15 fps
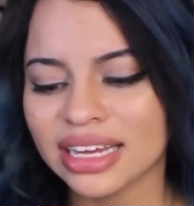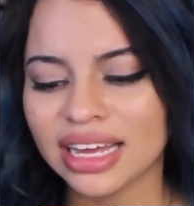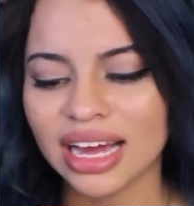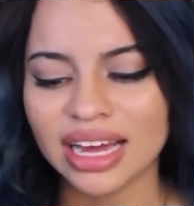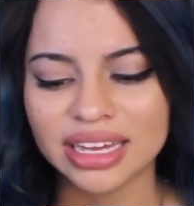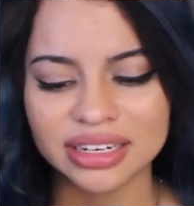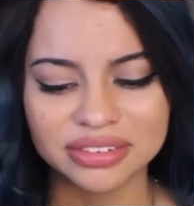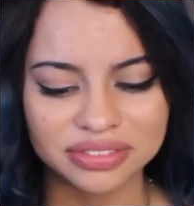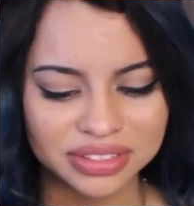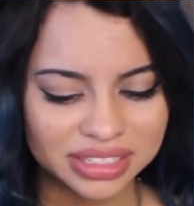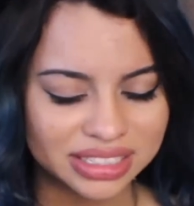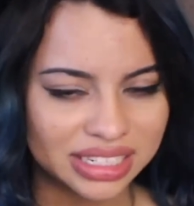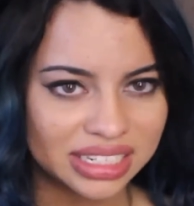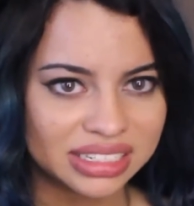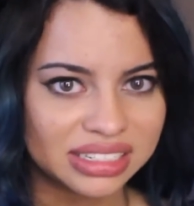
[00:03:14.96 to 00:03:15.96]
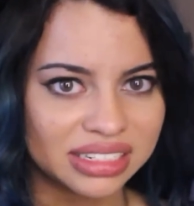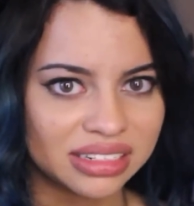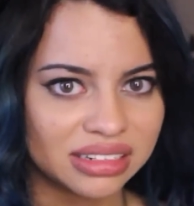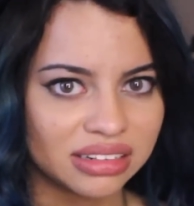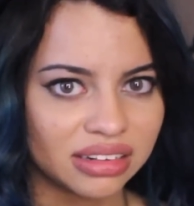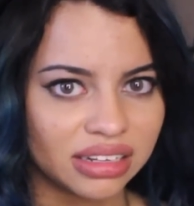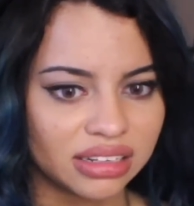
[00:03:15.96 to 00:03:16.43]
kind of
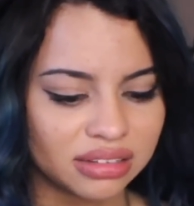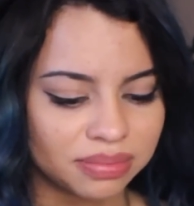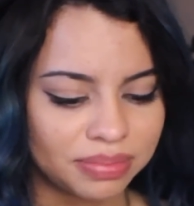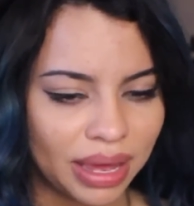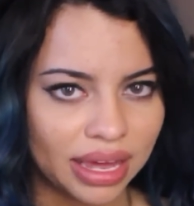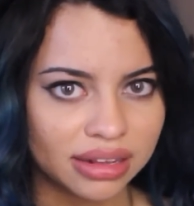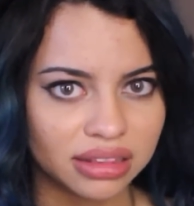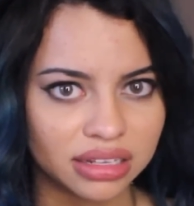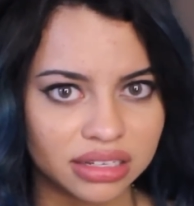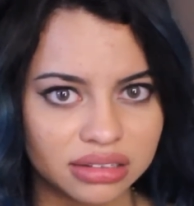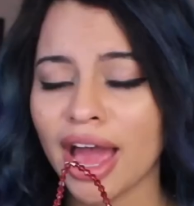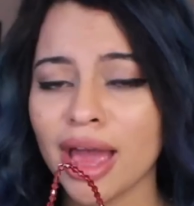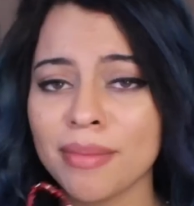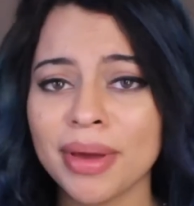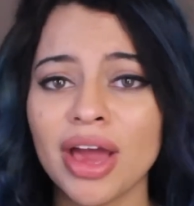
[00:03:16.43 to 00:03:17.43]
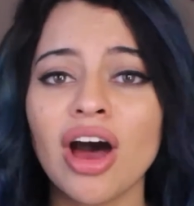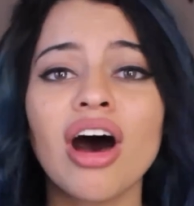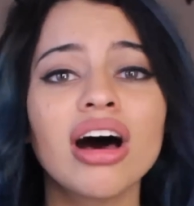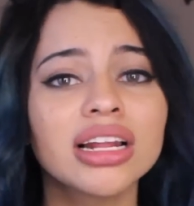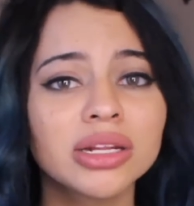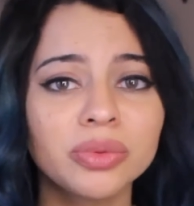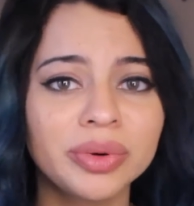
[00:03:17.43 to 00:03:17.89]
addicted, like badly. I'm a
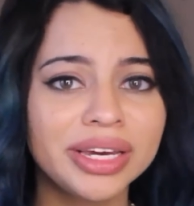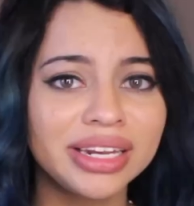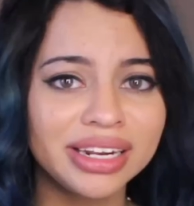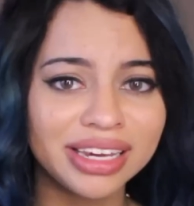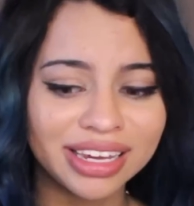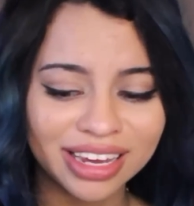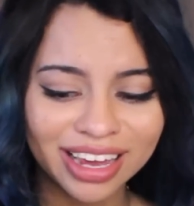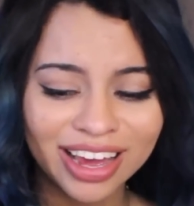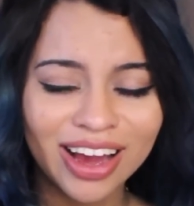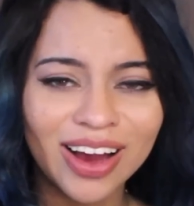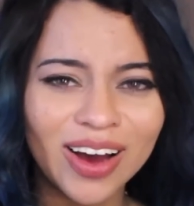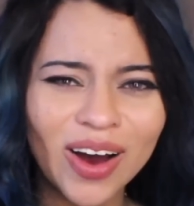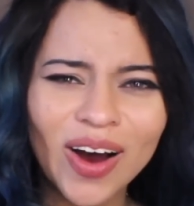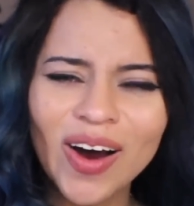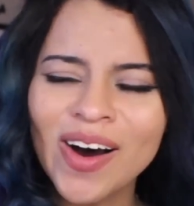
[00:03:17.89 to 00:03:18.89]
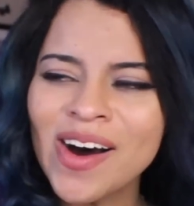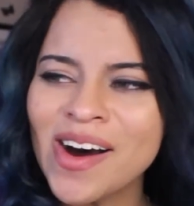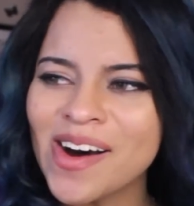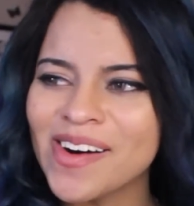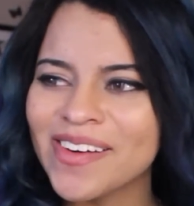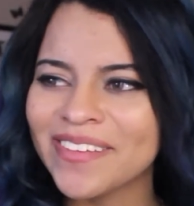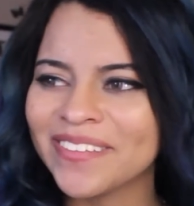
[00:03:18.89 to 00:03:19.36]
Halloweeny.
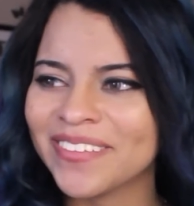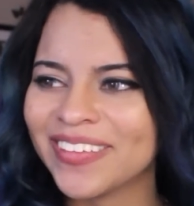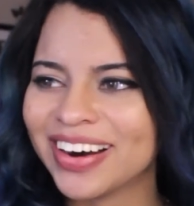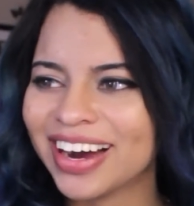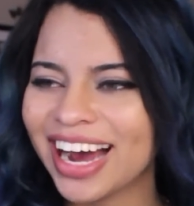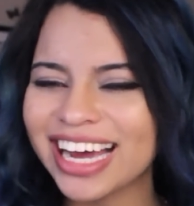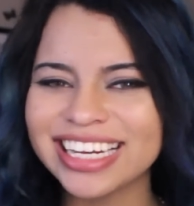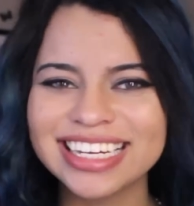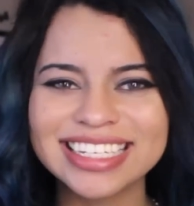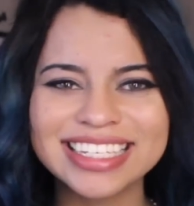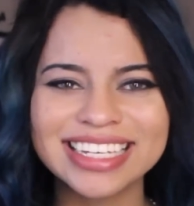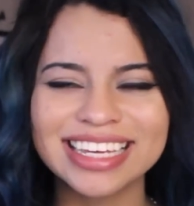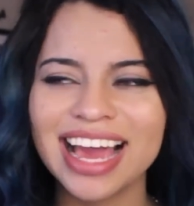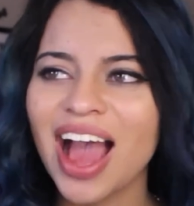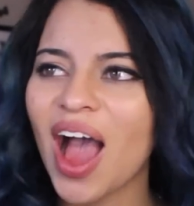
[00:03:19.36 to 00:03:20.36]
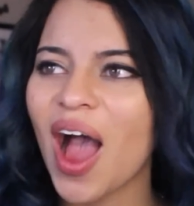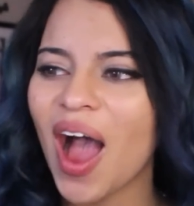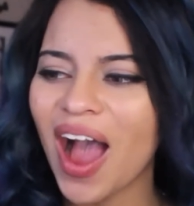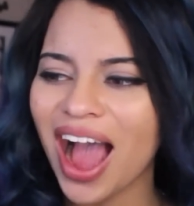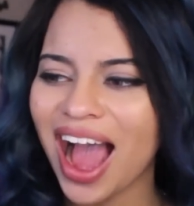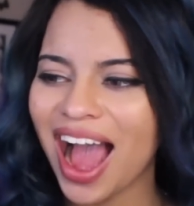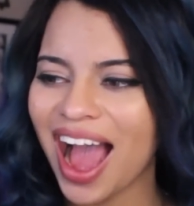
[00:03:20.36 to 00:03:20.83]
Oh, I just,
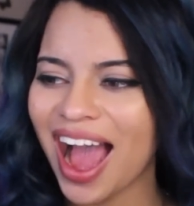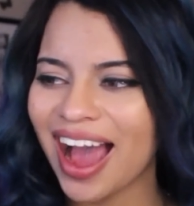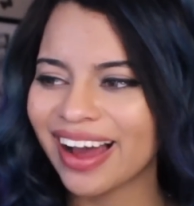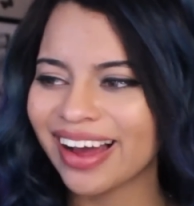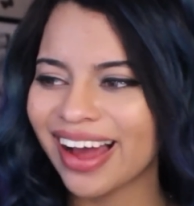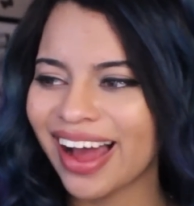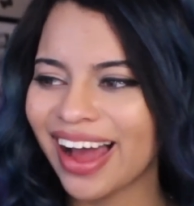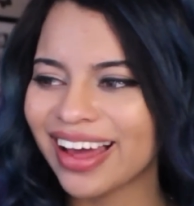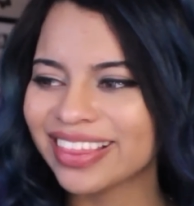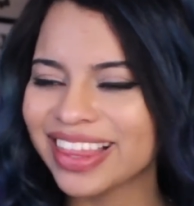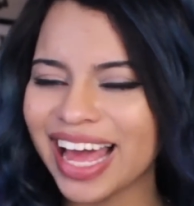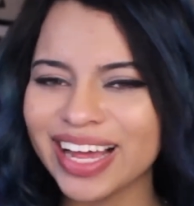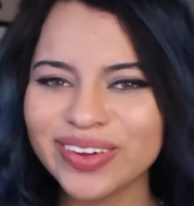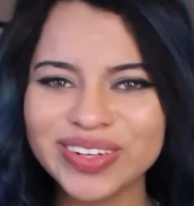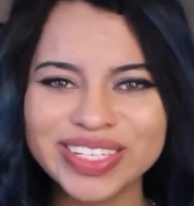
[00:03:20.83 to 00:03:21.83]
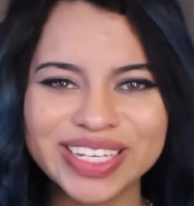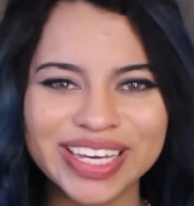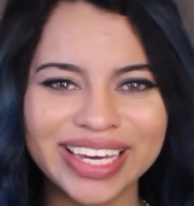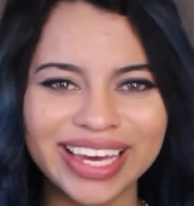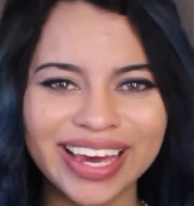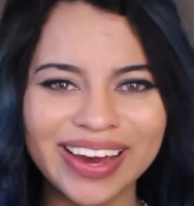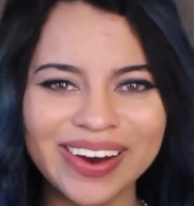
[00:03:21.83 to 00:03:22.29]
that
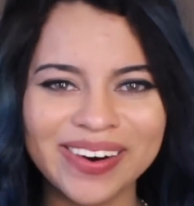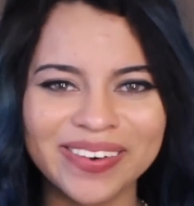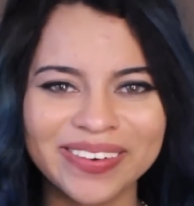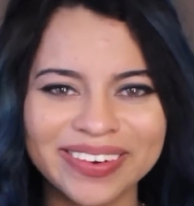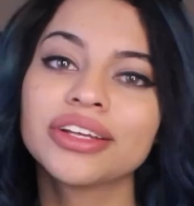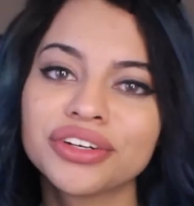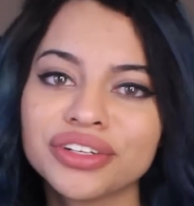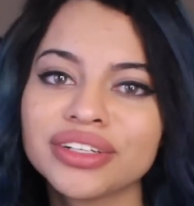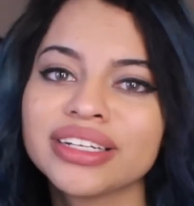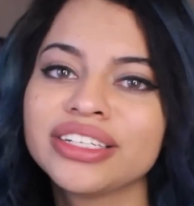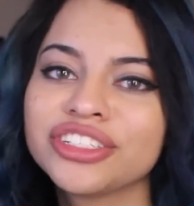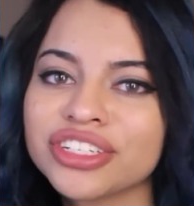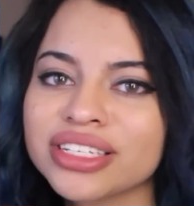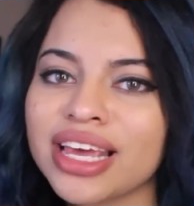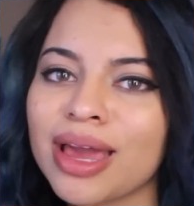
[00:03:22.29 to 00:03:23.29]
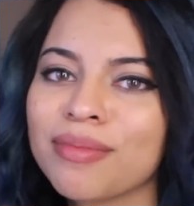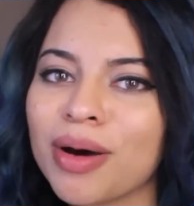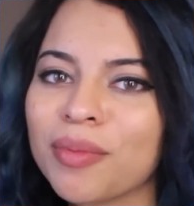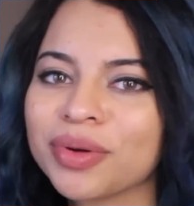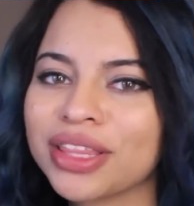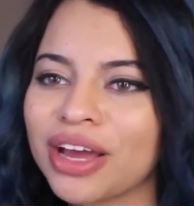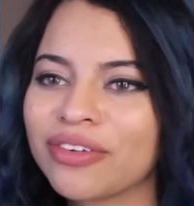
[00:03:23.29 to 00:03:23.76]
is cute. Literally just came
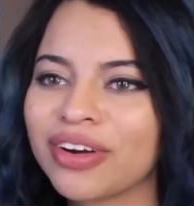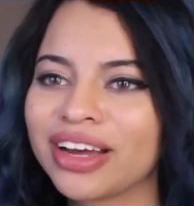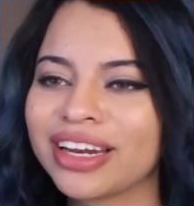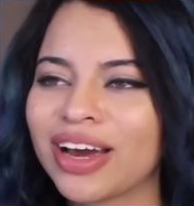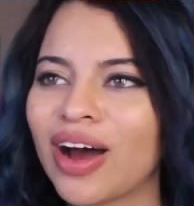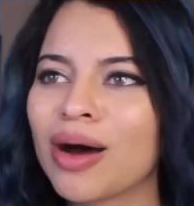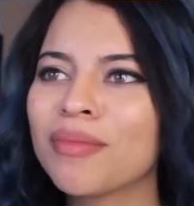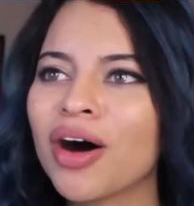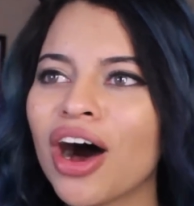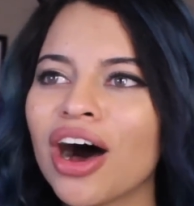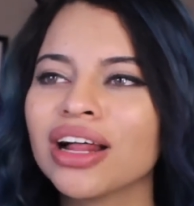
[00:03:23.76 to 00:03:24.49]
up with that right now. I'm a